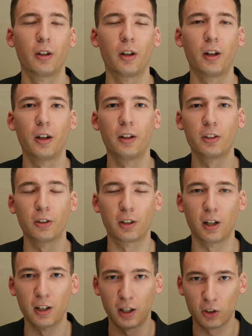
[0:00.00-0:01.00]
and your
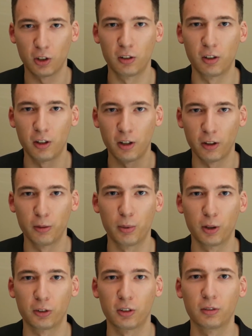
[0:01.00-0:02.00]
connection to the other
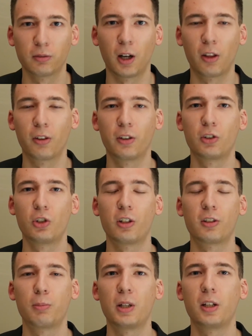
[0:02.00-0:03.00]
person, rather than
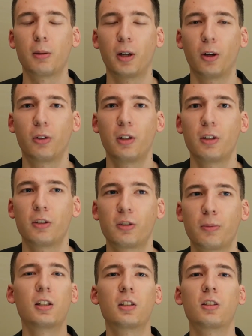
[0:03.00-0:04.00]
just being about this
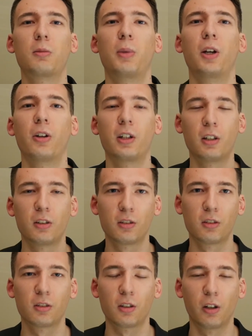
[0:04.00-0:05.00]

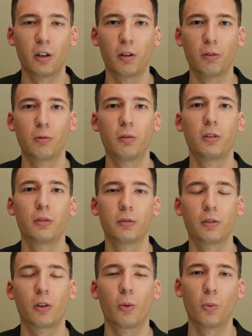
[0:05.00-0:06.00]
experience of
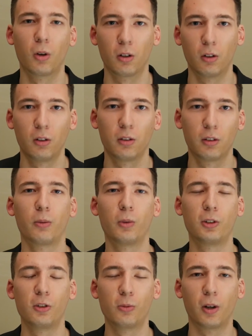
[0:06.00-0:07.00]
the world,
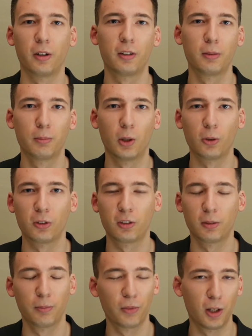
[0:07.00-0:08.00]
which is what
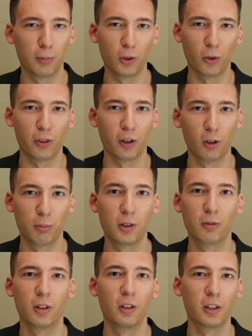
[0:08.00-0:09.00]
most
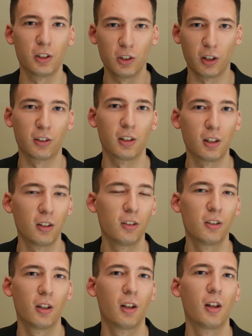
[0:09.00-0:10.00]
hypnotherapy really just
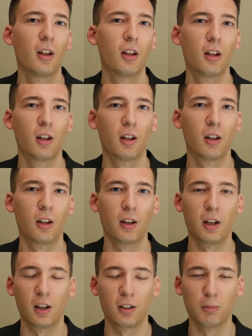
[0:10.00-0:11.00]
is,
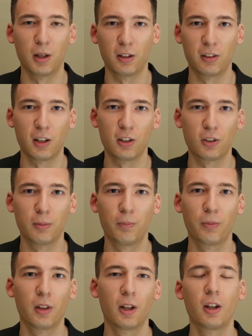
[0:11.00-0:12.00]
and meditation.
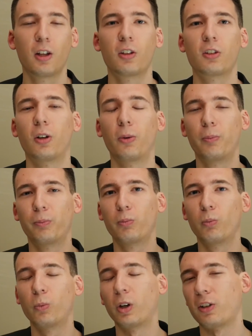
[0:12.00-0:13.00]
So
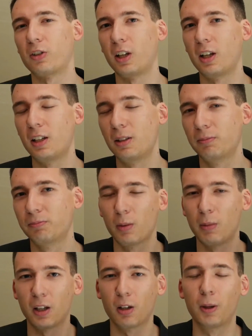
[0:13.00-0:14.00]
when I say
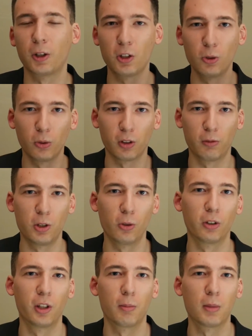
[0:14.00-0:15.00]
make it about you and the
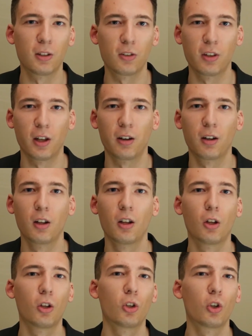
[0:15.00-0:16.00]
viewer, that means that
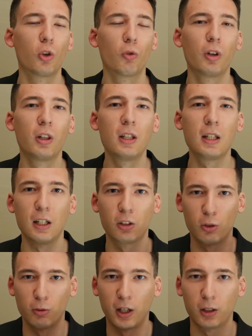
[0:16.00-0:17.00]
you really
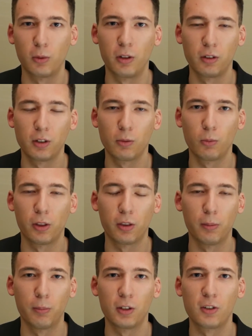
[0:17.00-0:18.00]
interact with
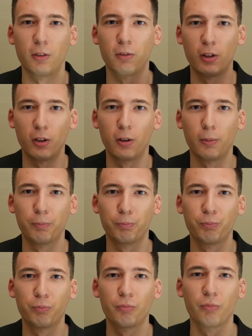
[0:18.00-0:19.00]
them as if they're
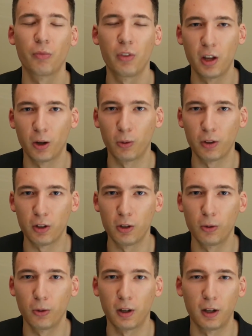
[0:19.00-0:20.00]
there with
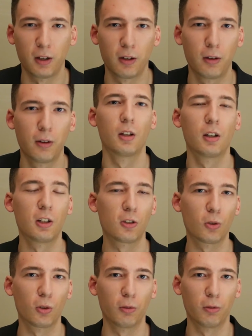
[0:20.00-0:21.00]
you, and it's
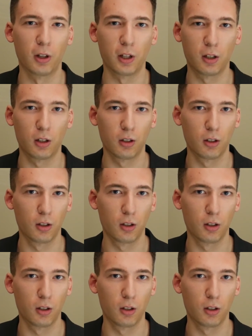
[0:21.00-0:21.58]
sort of like